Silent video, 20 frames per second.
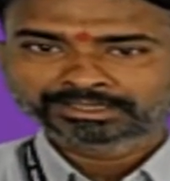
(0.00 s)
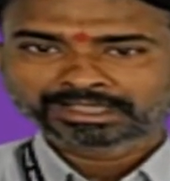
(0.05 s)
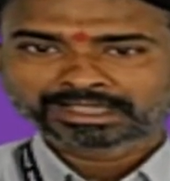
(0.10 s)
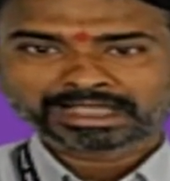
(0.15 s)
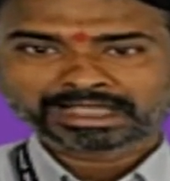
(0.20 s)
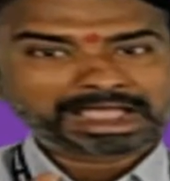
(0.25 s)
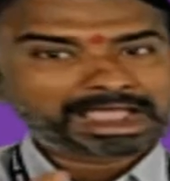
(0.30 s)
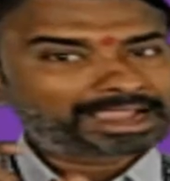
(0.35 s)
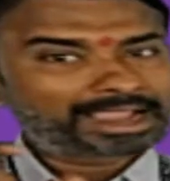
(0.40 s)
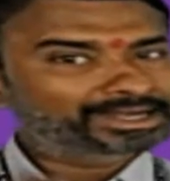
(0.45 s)

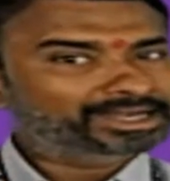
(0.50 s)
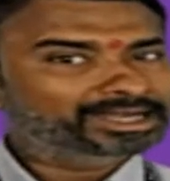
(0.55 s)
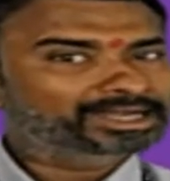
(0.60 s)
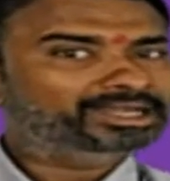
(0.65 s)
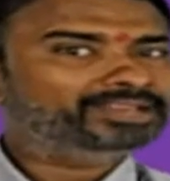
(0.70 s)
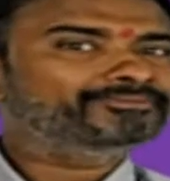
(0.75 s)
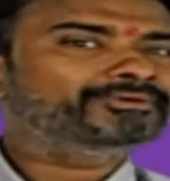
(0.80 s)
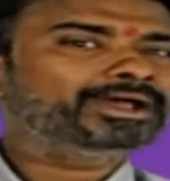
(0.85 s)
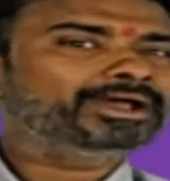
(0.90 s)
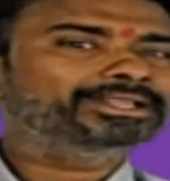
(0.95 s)

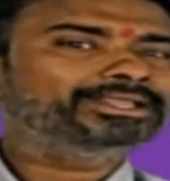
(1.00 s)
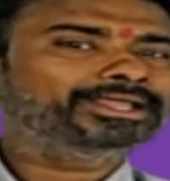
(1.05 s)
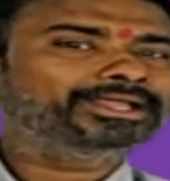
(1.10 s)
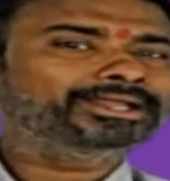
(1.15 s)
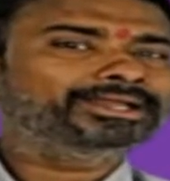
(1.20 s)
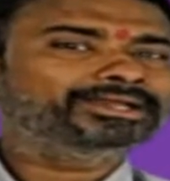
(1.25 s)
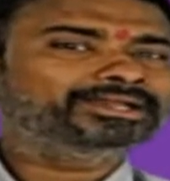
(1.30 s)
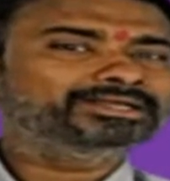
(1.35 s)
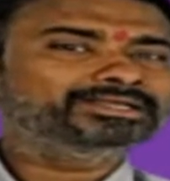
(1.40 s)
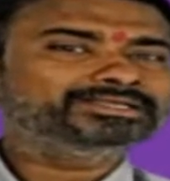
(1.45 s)
identify the
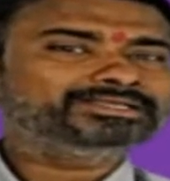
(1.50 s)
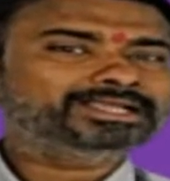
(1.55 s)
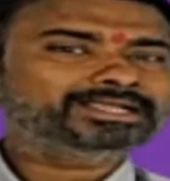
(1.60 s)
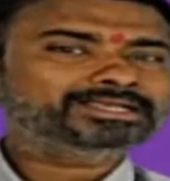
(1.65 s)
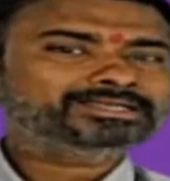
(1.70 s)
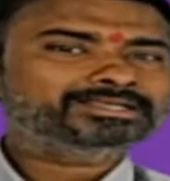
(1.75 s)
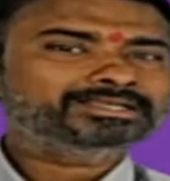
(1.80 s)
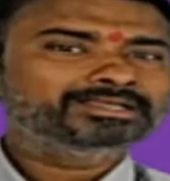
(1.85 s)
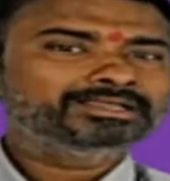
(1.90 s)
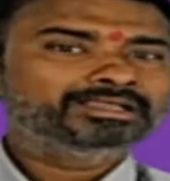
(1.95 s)
entity
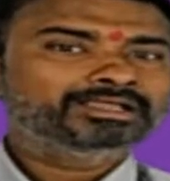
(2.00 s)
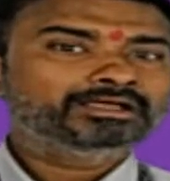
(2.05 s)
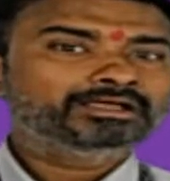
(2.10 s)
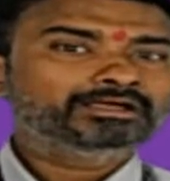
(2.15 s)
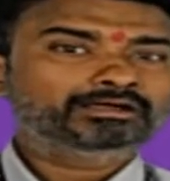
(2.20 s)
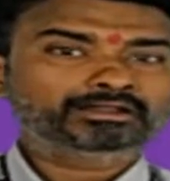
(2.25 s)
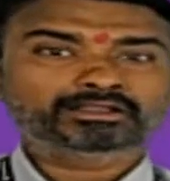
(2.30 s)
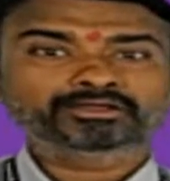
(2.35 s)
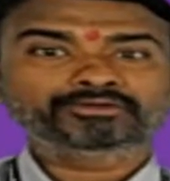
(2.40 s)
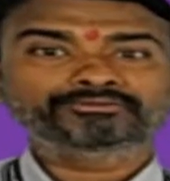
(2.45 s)
set
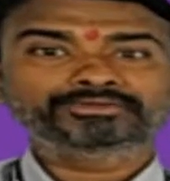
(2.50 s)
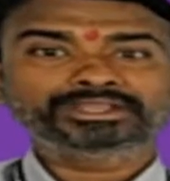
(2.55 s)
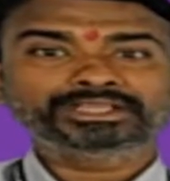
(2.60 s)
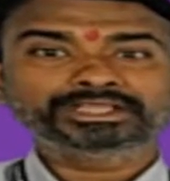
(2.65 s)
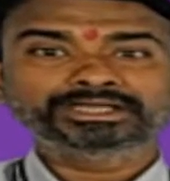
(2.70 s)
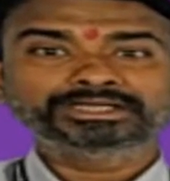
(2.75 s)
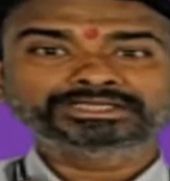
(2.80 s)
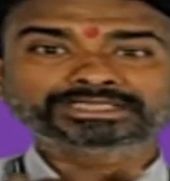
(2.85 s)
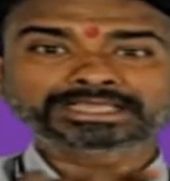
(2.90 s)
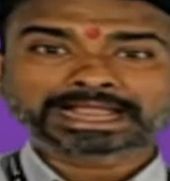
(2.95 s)
along with
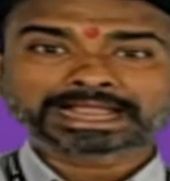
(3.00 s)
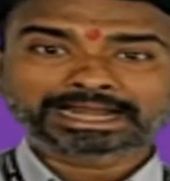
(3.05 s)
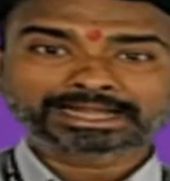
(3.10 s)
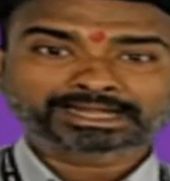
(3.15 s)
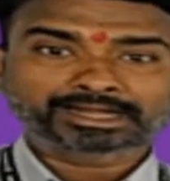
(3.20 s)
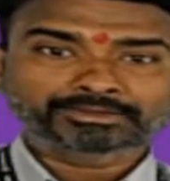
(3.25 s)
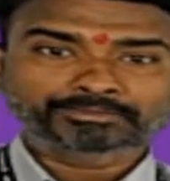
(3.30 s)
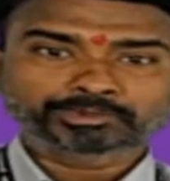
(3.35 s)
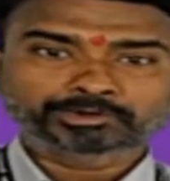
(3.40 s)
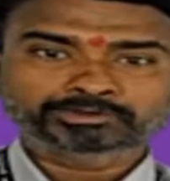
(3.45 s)
its
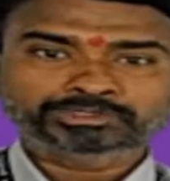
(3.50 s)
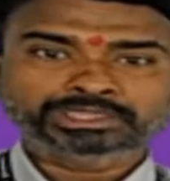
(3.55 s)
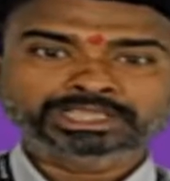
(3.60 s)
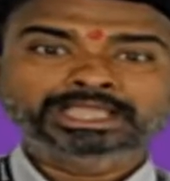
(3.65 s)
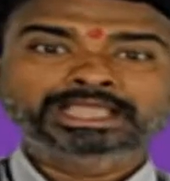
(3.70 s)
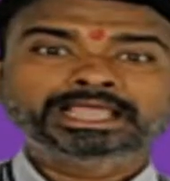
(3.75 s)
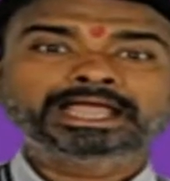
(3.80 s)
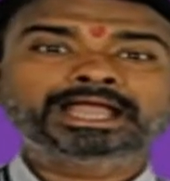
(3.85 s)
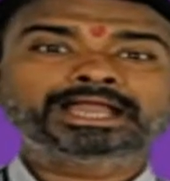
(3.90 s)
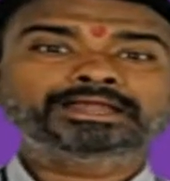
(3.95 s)
attributes,
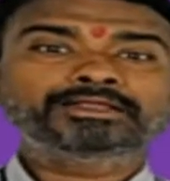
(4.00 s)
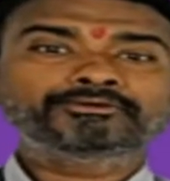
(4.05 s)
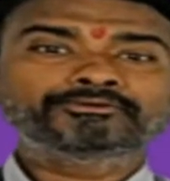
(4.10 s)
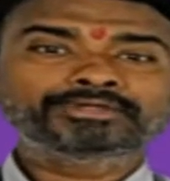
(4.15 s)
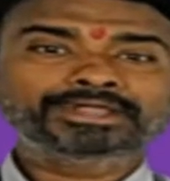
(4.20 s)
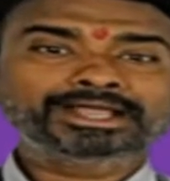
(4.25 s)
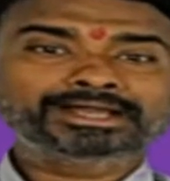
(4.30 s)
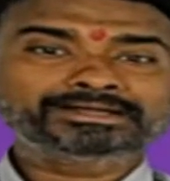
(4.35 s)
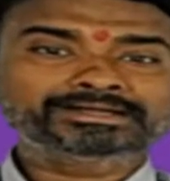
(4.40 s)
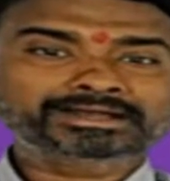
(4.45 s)
and
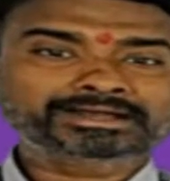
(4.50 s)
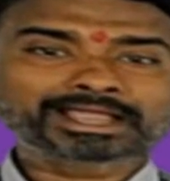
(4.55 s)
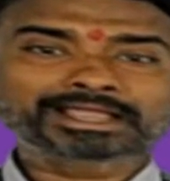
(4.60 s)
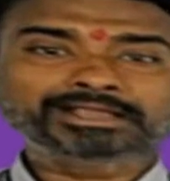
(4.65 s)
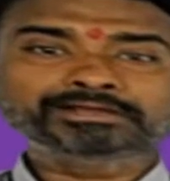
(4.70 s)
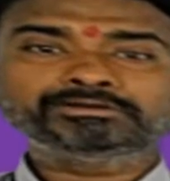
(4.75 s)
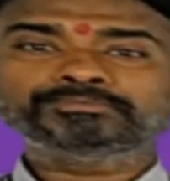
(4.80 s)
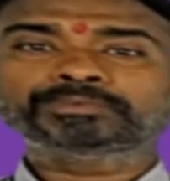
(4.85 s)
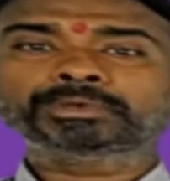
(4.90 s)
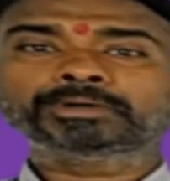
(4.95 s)
we are
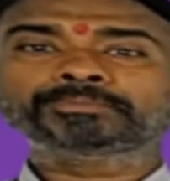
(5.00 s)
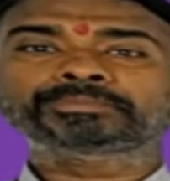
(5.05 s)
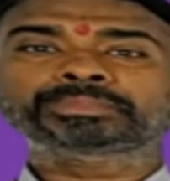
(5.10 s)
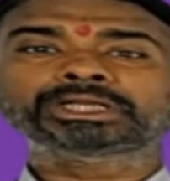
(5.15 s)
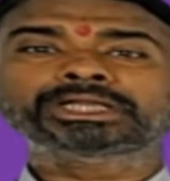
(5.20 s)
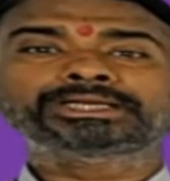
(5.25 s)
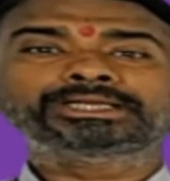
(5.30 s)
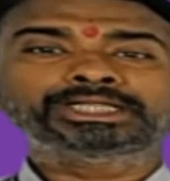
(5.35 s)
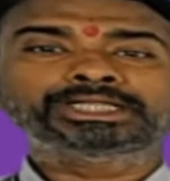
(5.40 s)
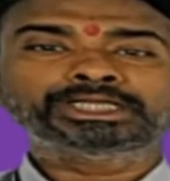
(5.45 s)
trying to
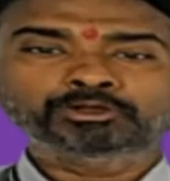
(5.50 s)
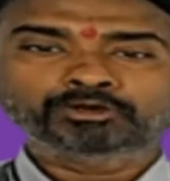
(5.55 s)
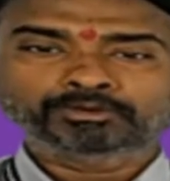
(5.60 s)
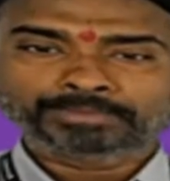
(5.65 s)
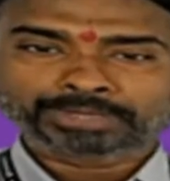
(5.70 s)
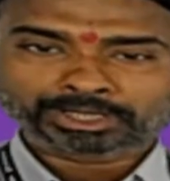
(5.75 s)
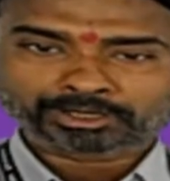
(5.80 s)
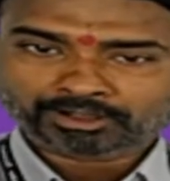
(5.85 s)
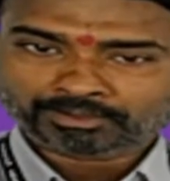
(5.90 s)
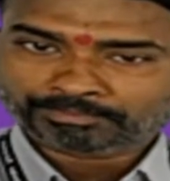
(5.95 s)
populate the
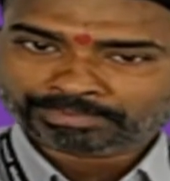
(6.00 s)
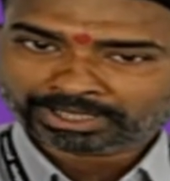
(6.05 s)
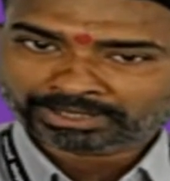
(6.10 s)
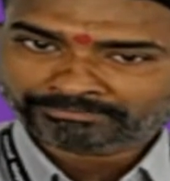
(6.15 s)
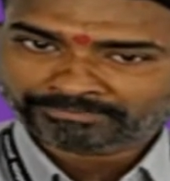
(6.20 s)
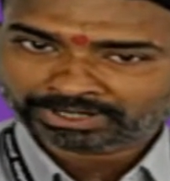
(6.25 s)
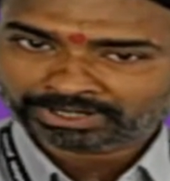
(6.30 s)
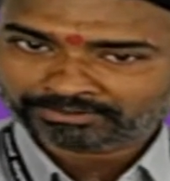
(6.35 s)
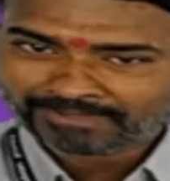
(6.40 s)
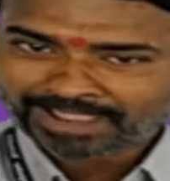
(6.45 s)
domain
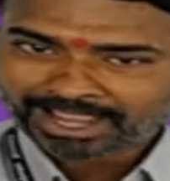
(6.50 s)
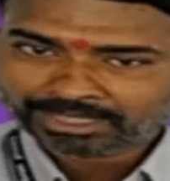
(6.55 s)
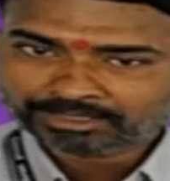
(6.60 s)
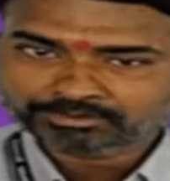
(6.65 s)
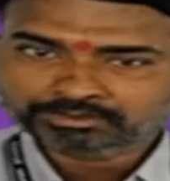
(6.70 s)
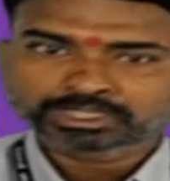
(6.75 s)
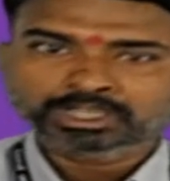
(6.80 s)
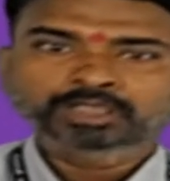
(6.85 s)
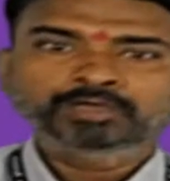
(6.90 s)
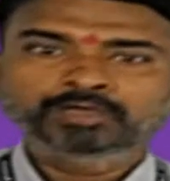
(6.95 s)
compatible
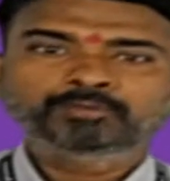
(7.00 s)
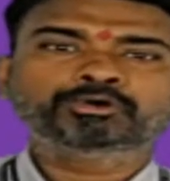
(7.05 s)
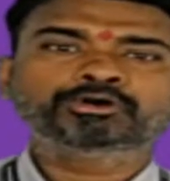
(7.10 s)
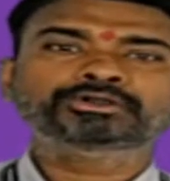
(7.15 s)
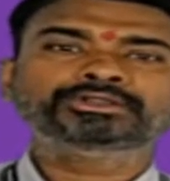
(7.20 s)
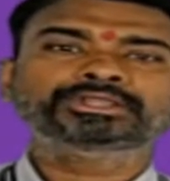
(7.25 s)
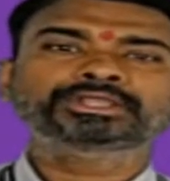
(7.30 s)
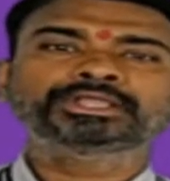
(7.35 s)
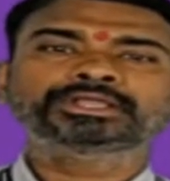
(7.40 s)
values for the